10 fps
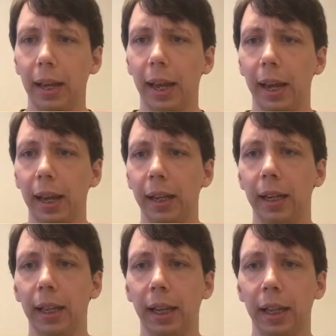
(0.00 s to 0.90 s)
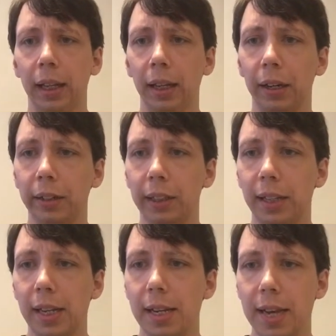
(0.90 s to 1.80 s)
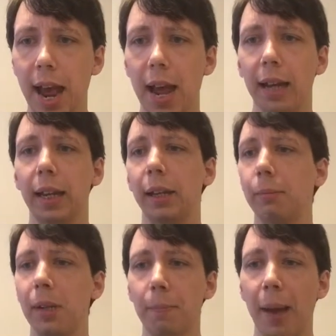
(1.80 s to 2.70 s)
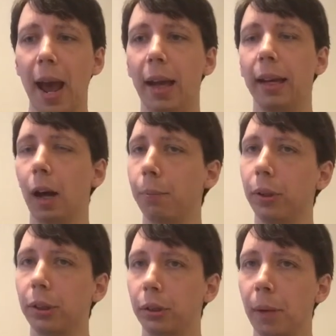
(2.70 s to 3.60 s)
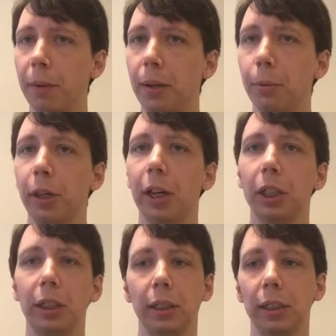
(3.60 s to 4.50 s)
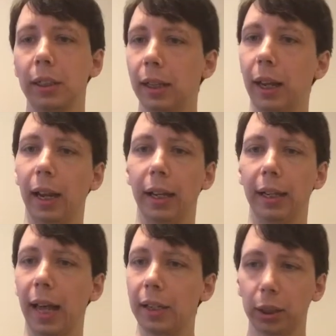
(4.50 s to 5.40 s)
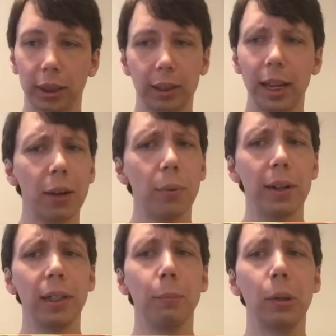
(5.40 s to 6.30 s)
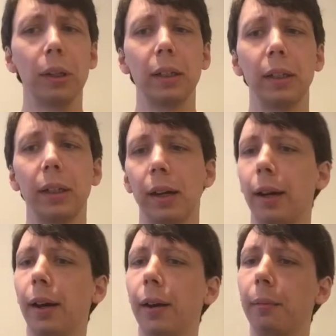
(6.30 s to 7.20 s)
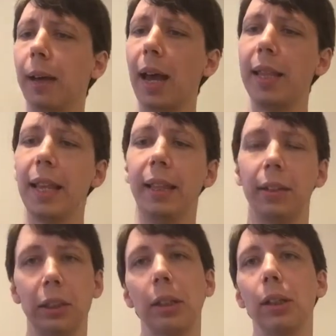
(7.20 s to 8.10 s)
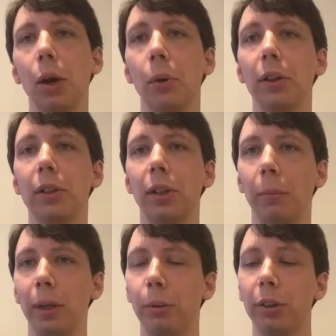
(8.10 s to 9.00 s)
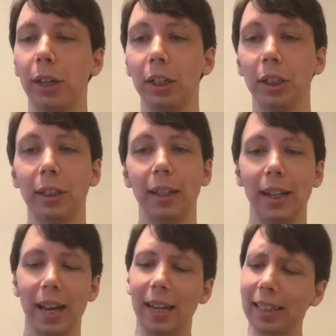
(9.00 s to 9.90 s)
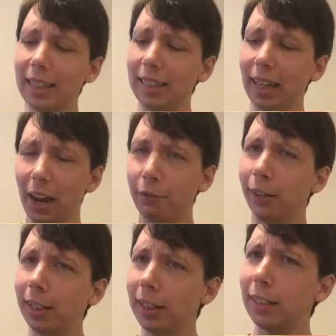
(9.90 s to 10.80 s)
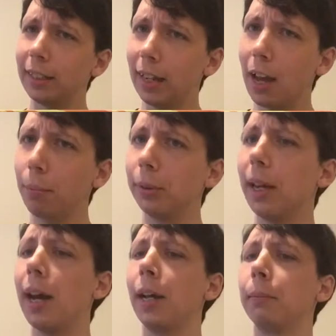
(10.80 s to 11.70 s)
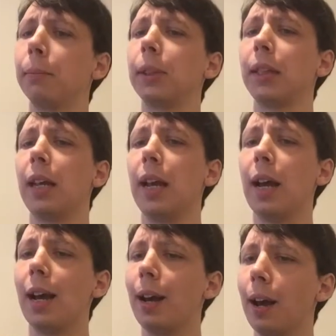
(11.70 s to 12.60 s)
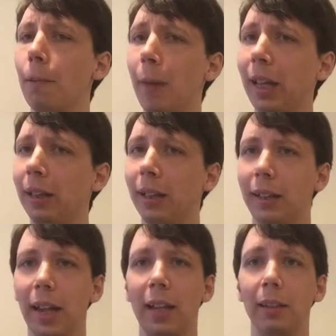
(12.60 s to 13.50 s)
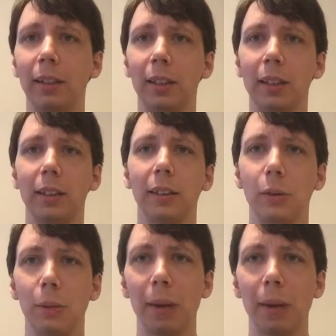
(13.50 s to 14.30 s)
And then there's the neck, mid-back, and upper extremity progression, and that's the second one in the book. And then there's the lower extremity progression. And as I said, I've read this a couple times, and going